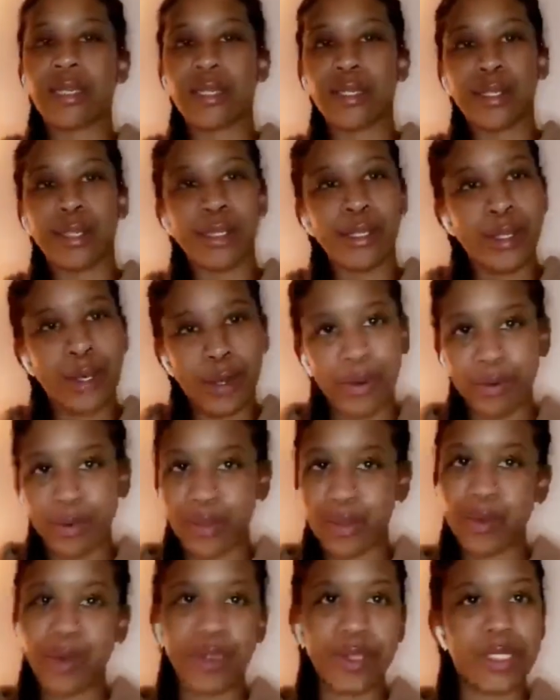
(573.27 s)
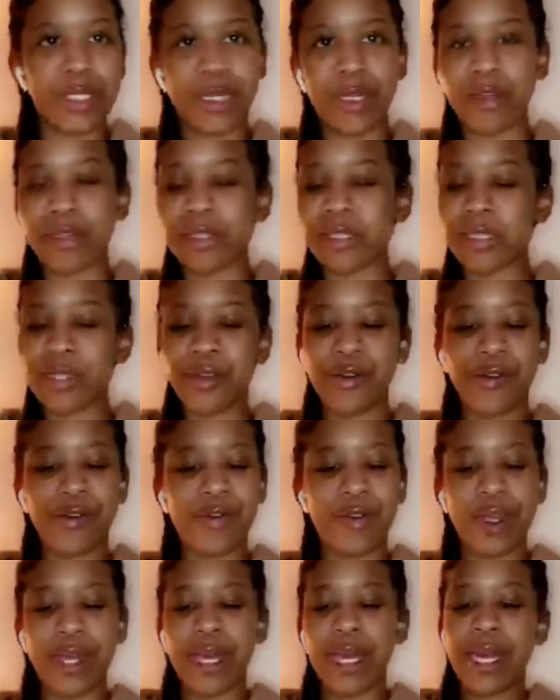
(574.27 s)
Don't do it to yourself.
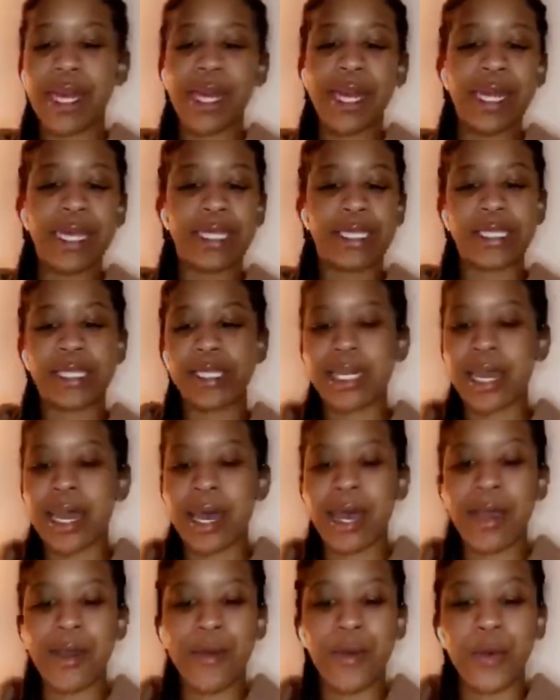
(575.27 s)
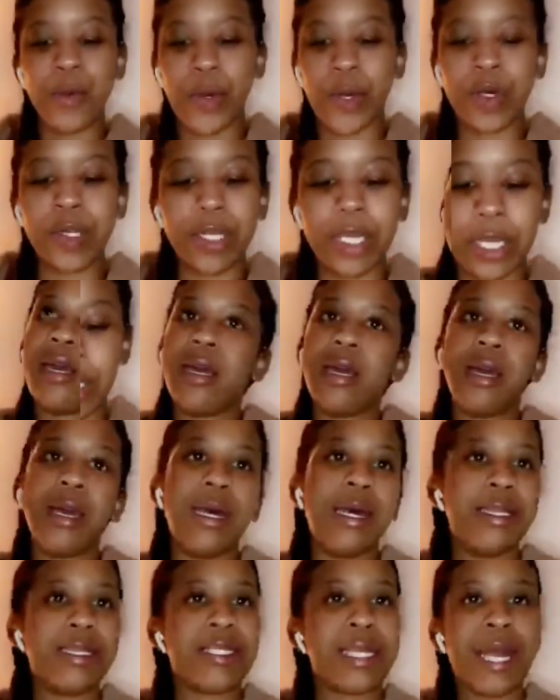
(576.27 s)
It's not worth it.
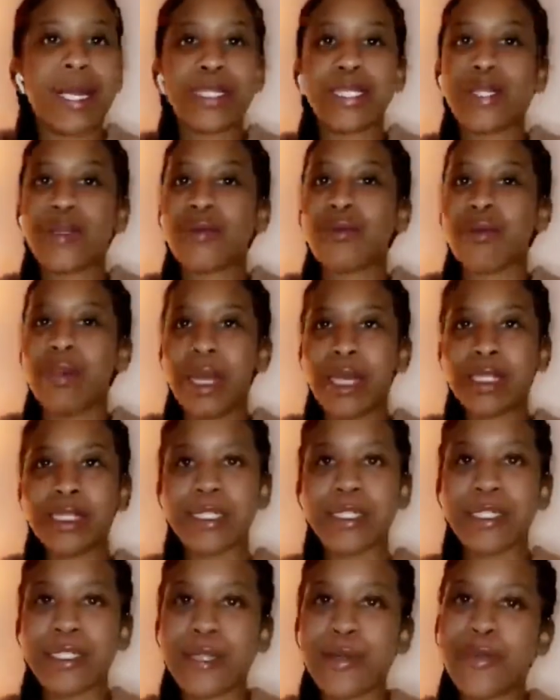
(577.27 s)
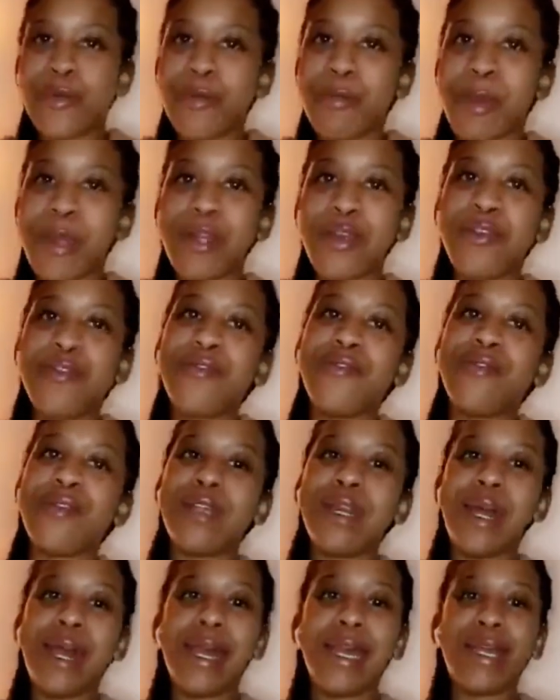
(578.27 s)
A toxic relationship will make you feel
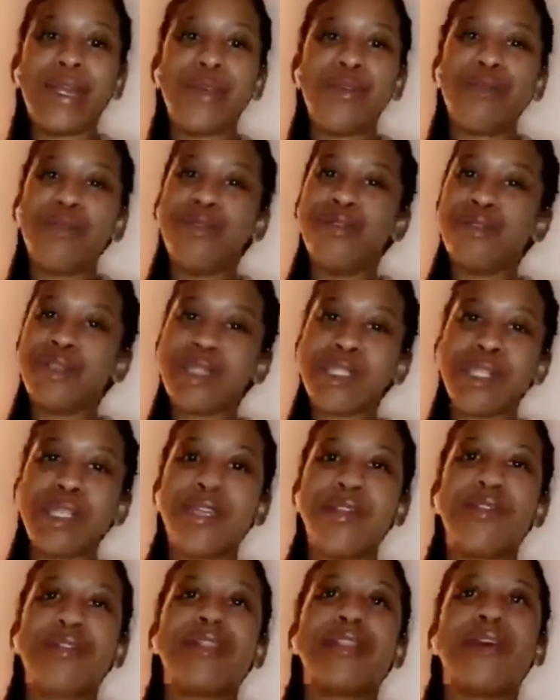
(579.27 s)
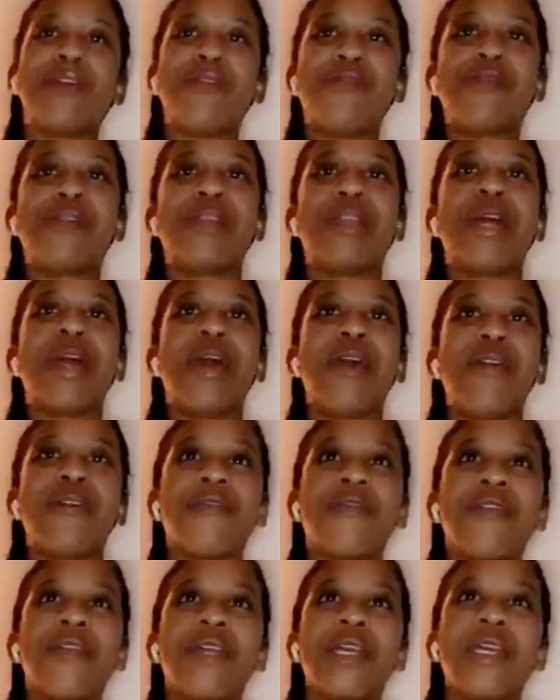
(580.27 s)
like you're losing yourself in life.
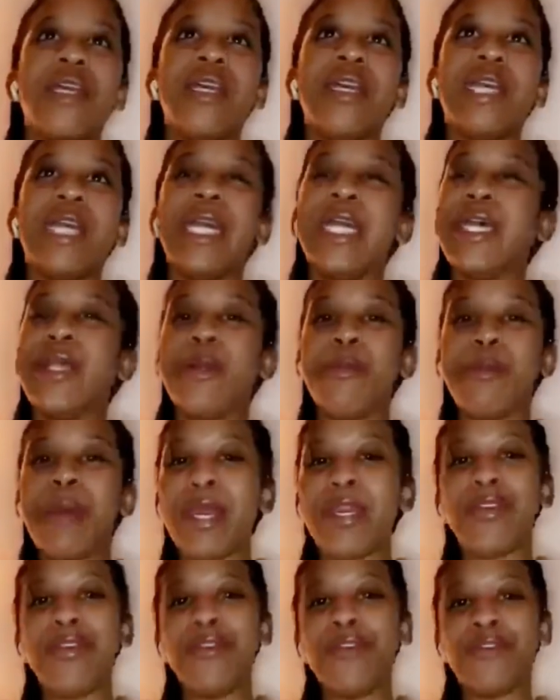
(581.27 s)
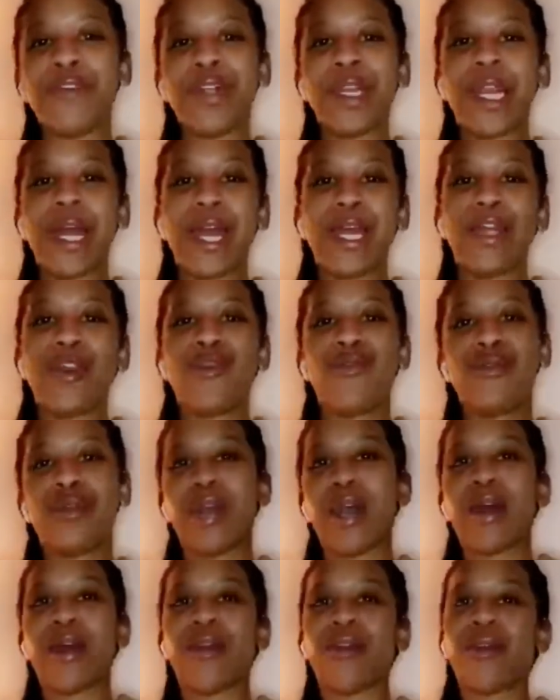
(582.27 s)
It'll make you feel like you're
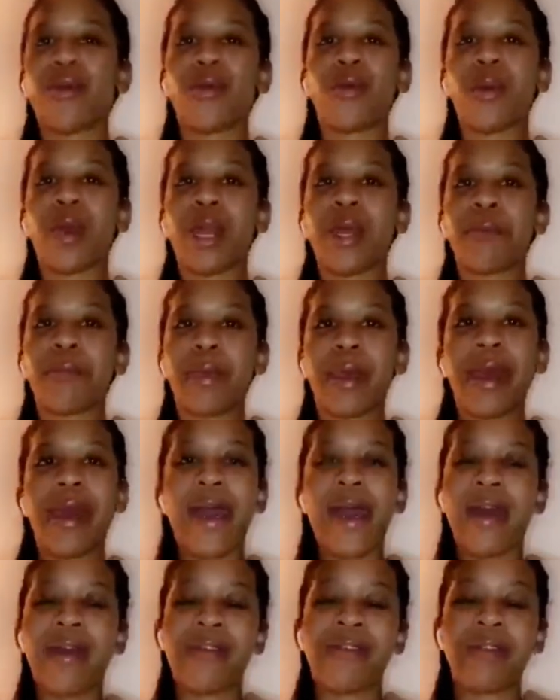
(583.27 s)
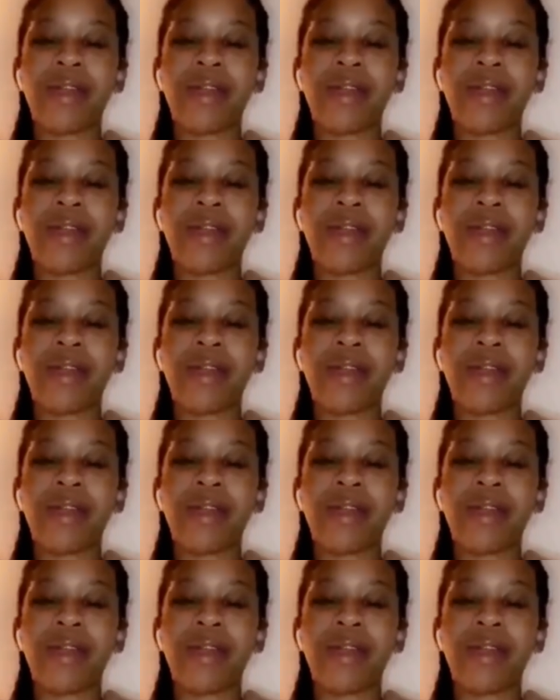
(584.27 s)
not on the right path.